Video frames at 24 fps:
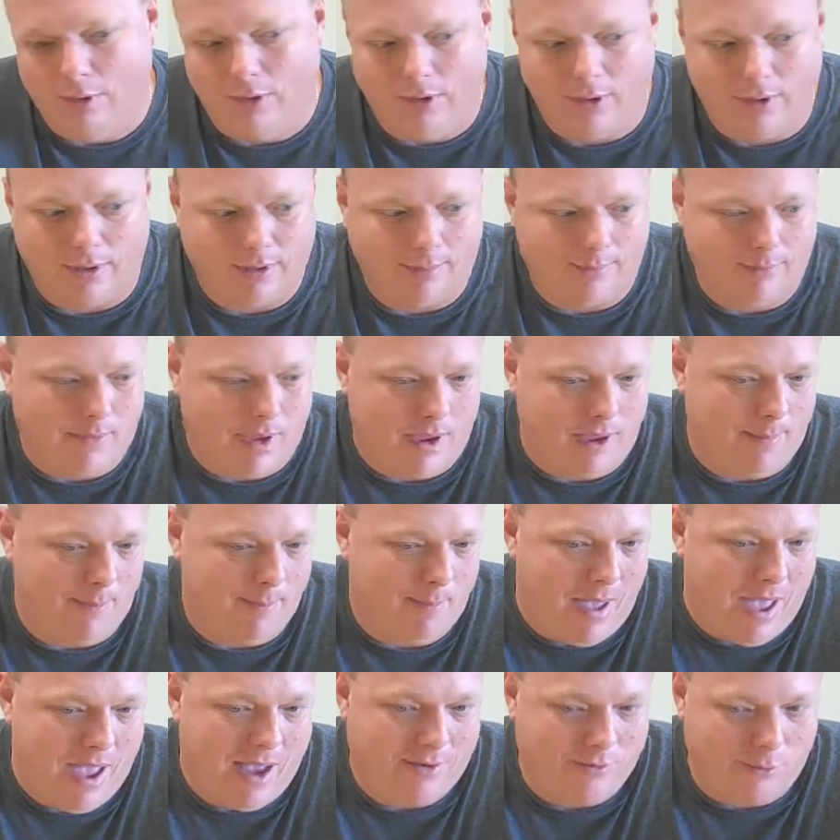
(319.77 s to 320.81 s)
Look, my
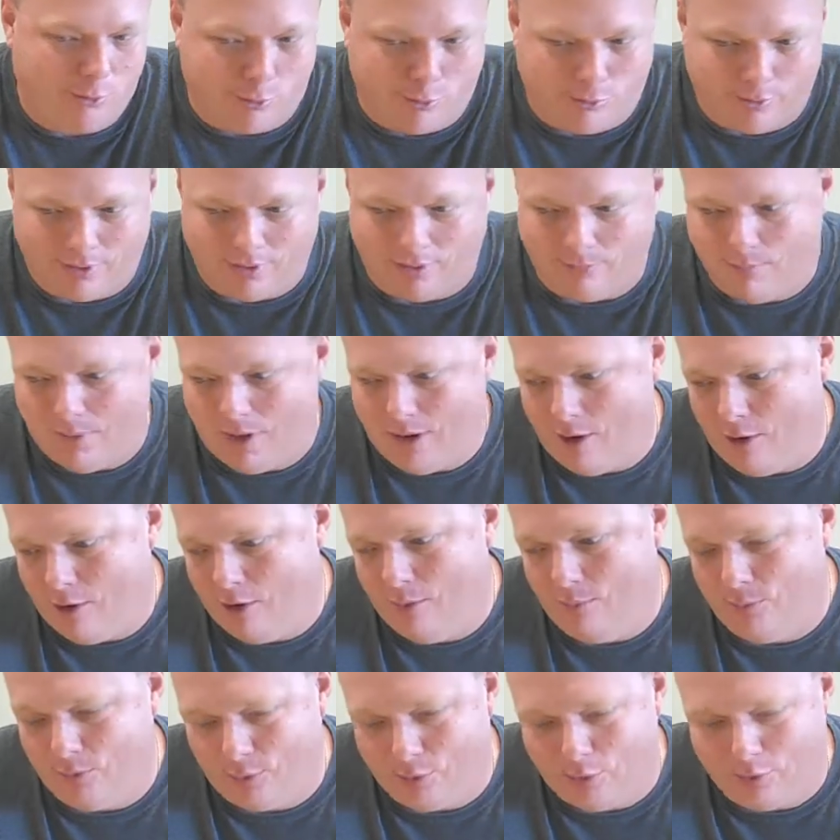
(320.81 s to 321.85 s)
back's hurting, my
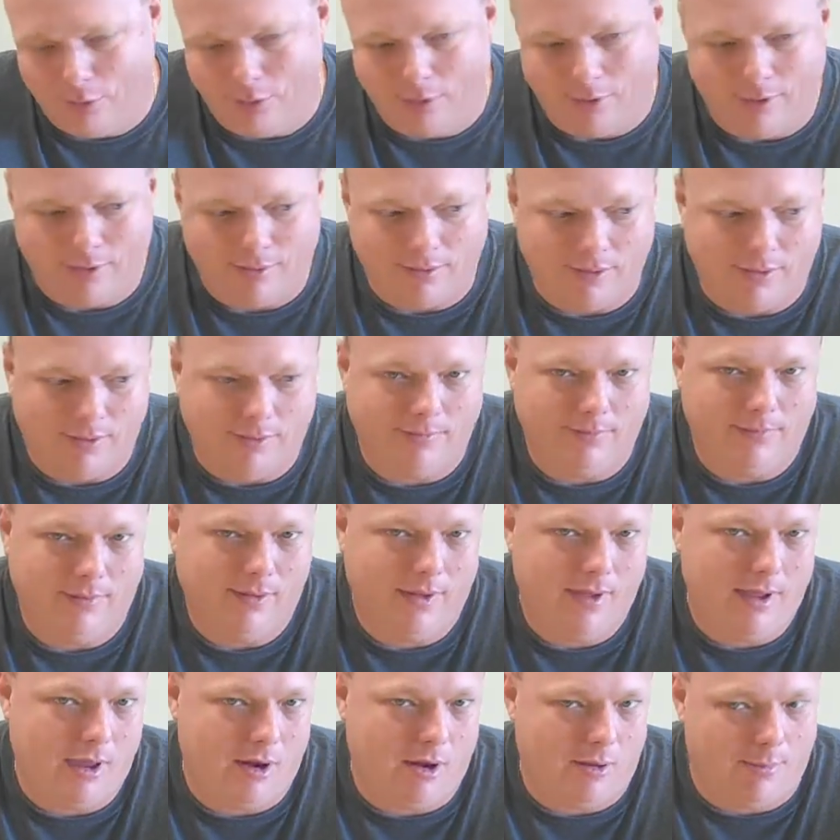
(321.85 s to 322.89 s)
arms are hurting,
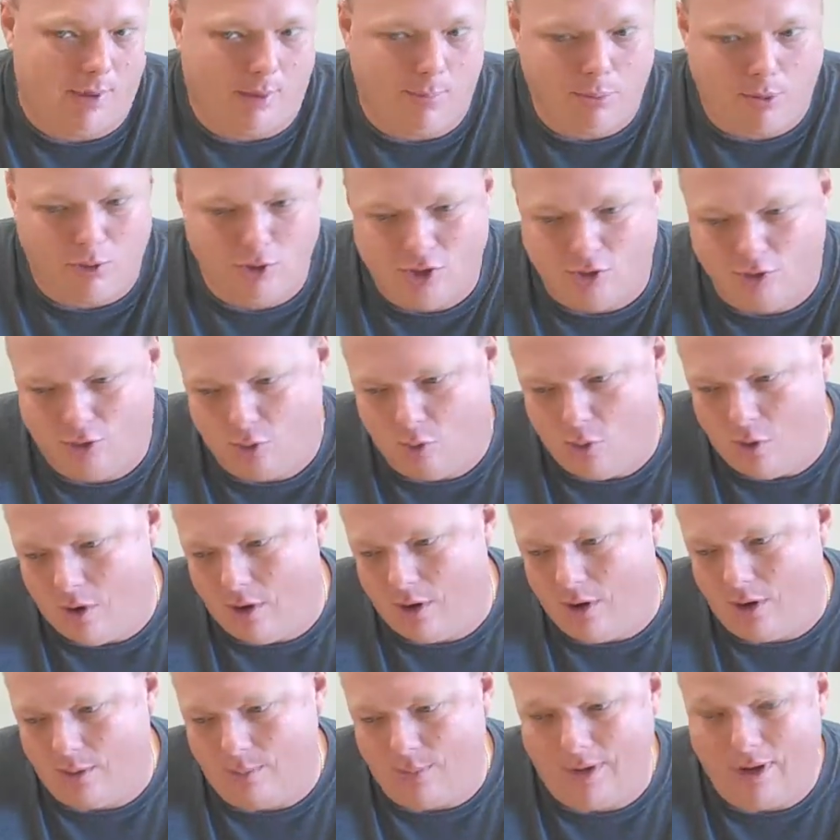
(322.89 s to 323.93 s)
am I pushing too
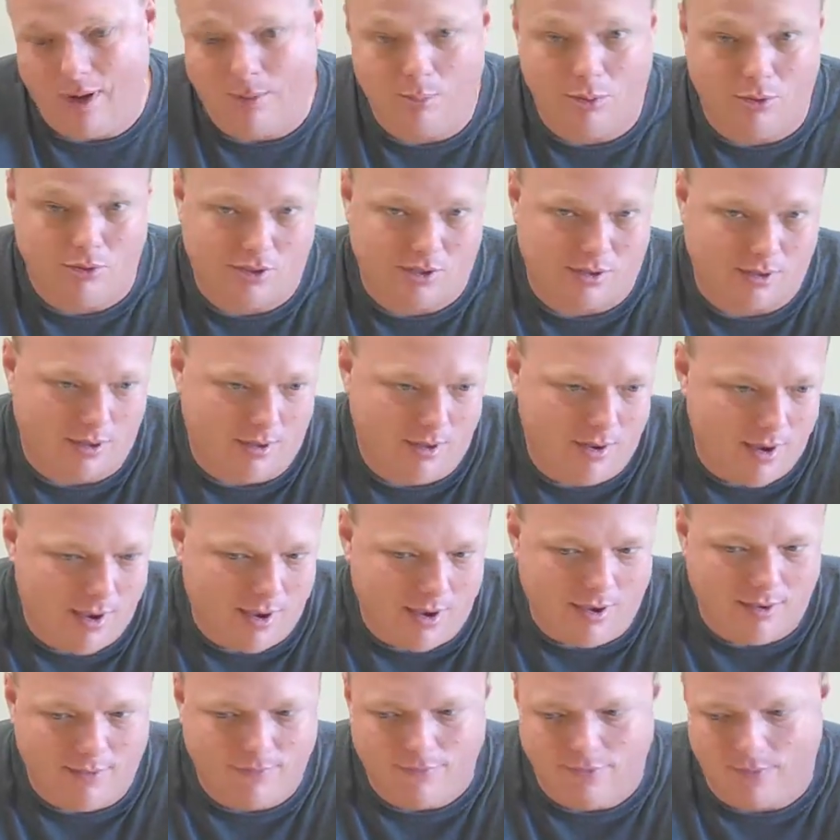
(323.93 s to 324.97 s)
hard? Am I not pushing
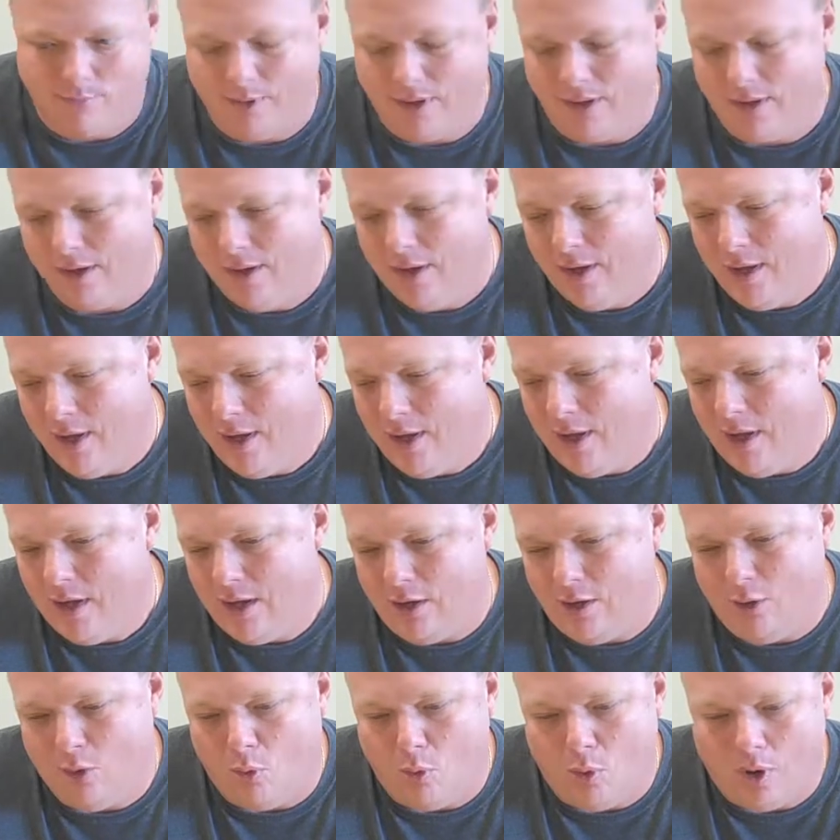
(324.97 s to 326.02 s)
enough?
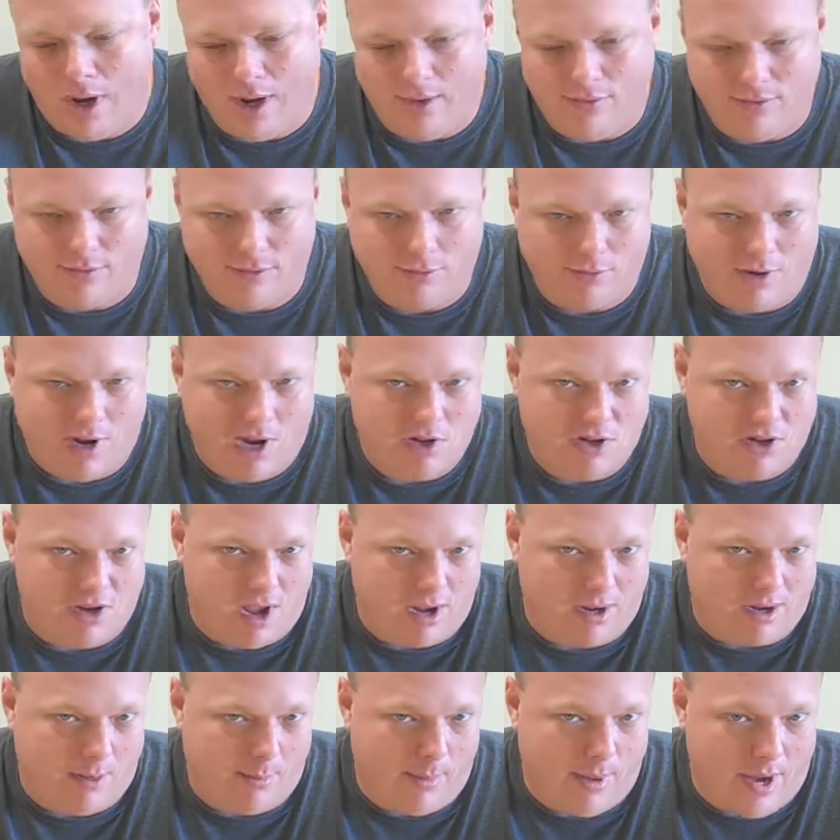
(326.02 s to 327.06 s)
Why is the scratch
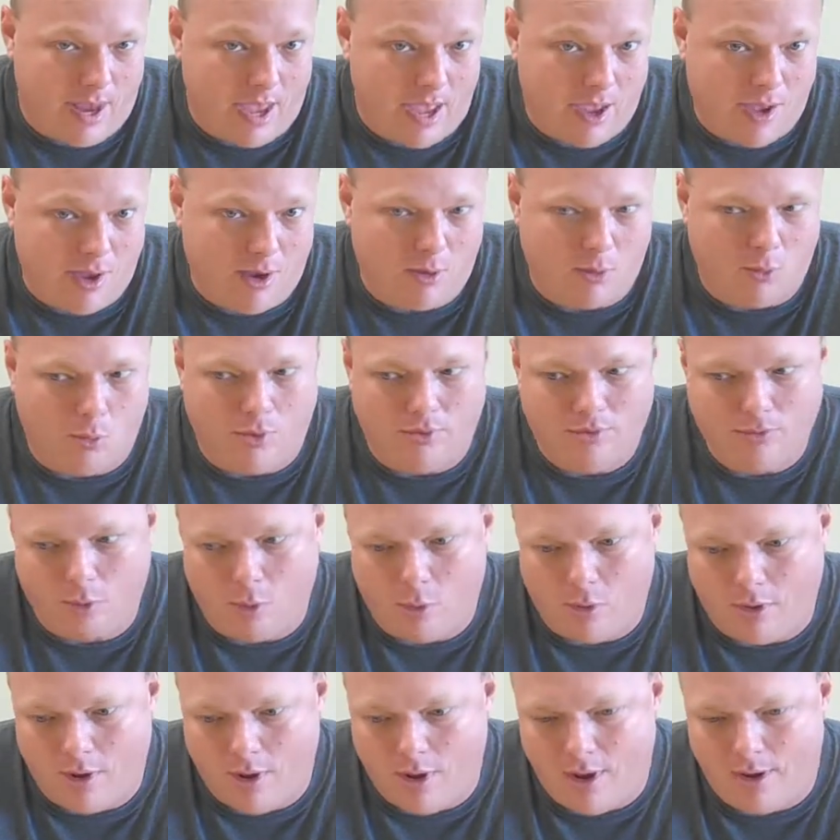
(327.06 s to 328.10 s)
not coming out? What's
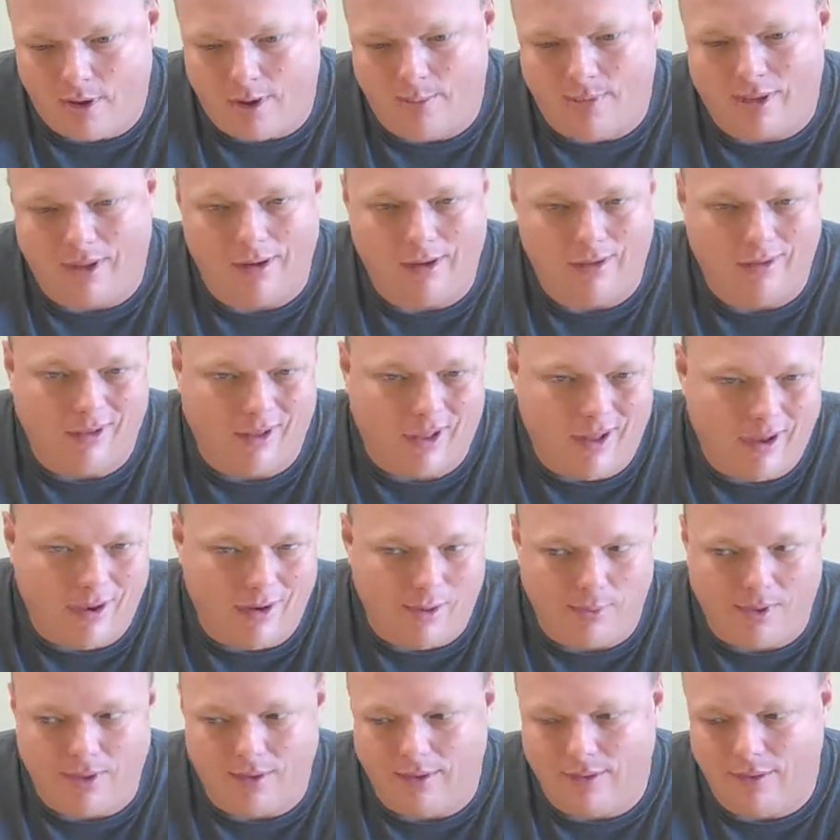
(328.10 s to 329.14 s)
going on? I'm getting a line,
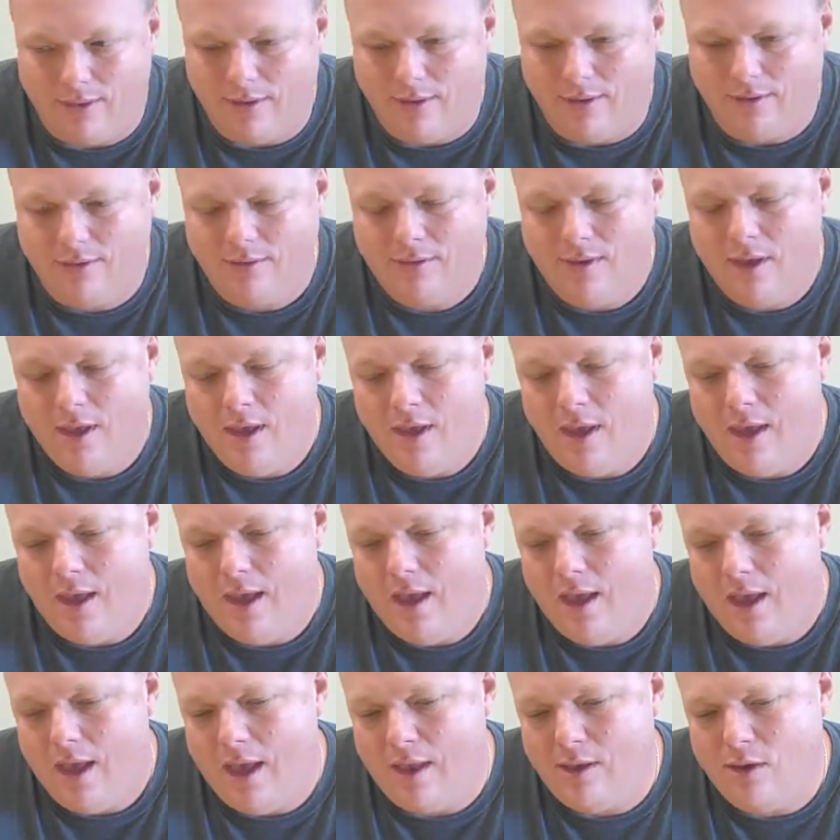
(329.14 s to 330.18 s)
I'm getting this.
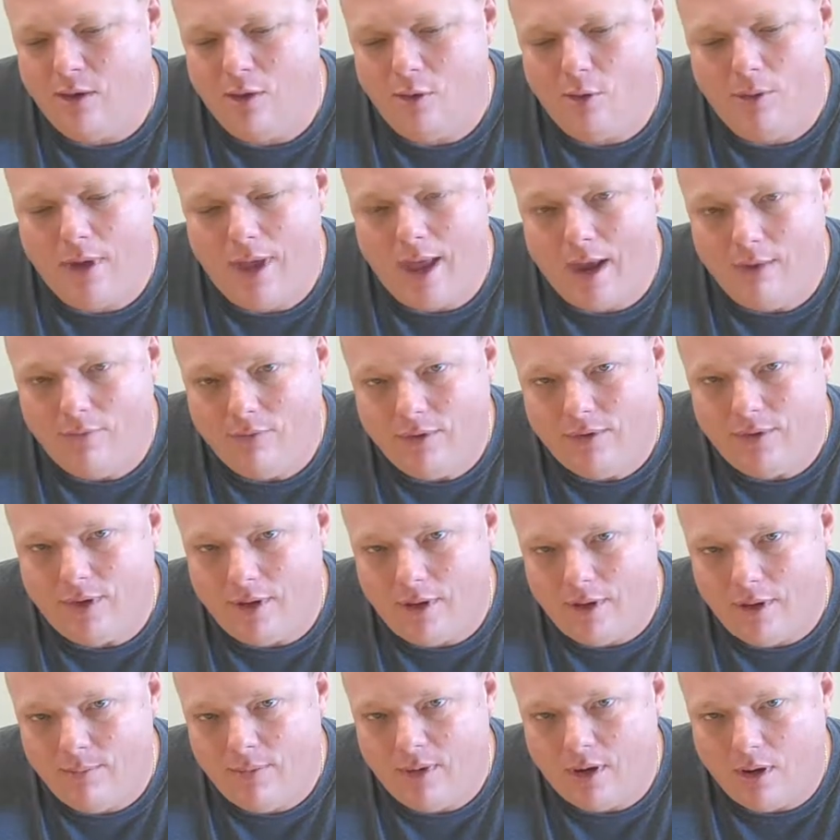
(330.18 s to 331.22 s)
And every
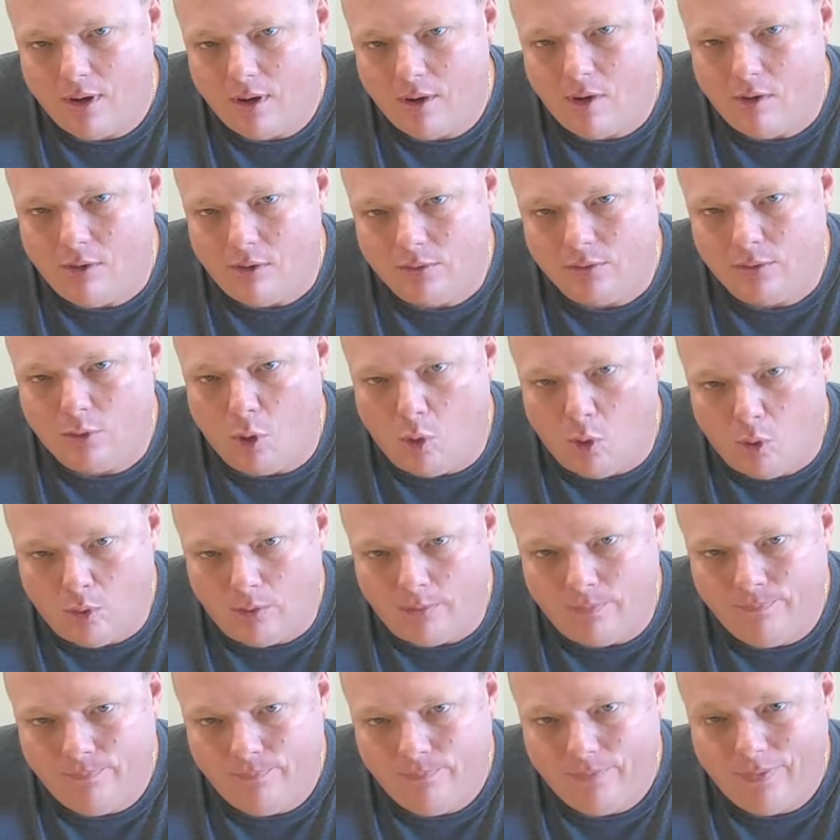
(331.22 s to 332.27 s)
time that I called
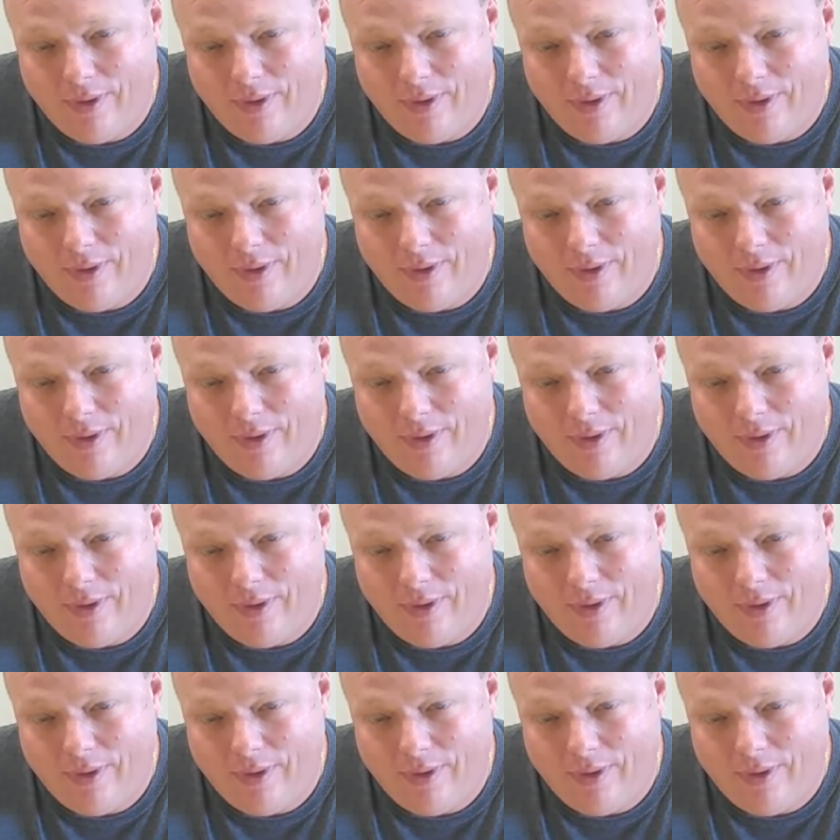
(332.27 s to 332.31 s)
Cole,